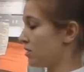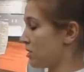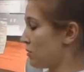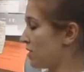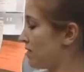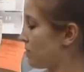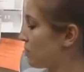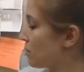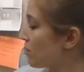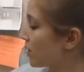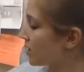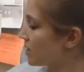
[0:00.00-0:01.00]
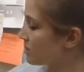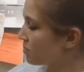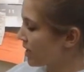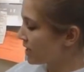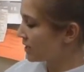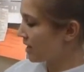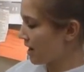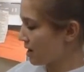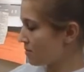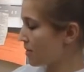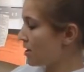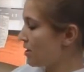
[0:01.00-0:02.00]
So whenever we work these plates
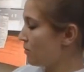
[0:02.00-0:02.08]
up,